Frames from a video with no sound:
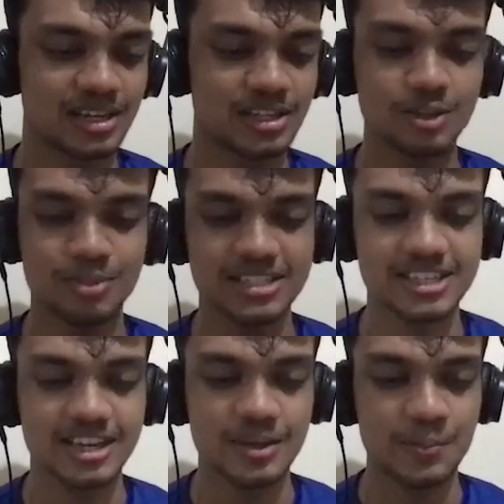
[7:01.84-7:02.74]

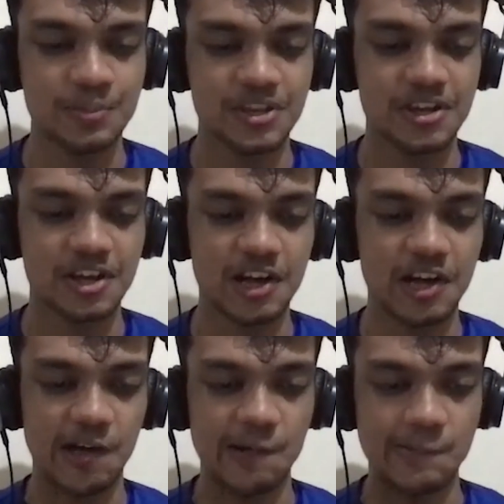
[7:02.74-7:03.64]
QBasic.
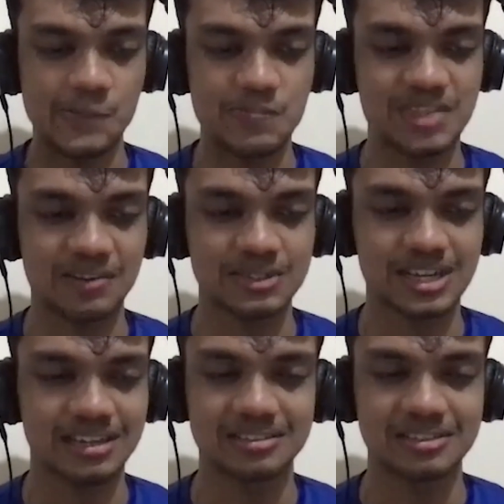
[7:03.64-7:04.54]
That was
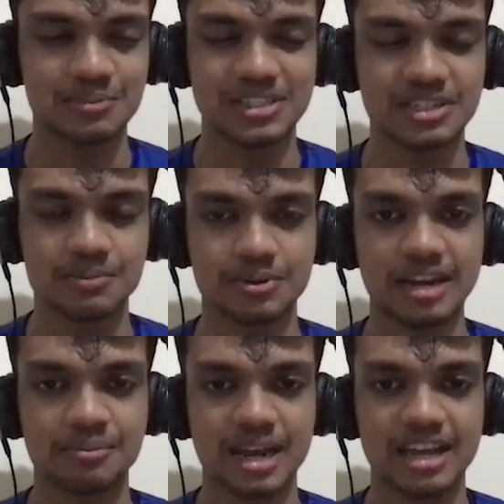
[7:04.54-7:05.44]
like this basic
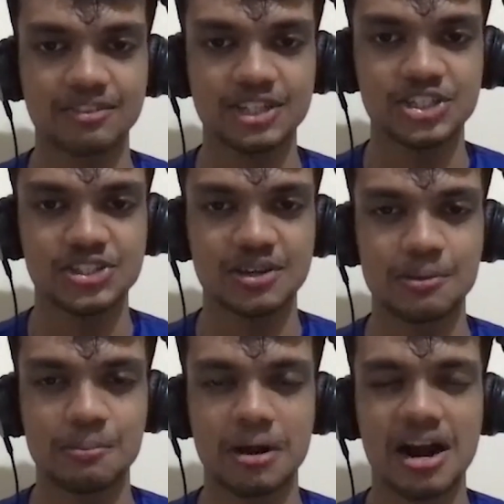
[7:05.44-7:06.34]
programming language,
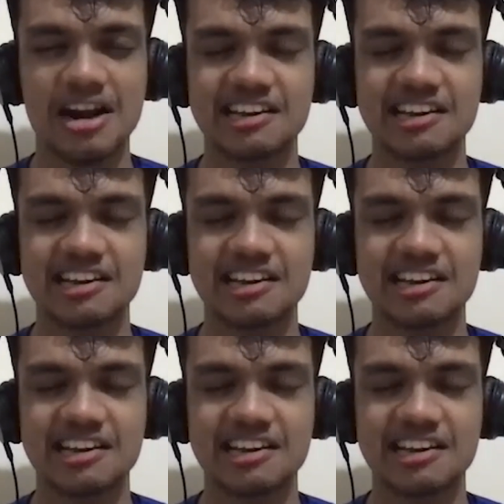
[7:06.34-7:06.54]
but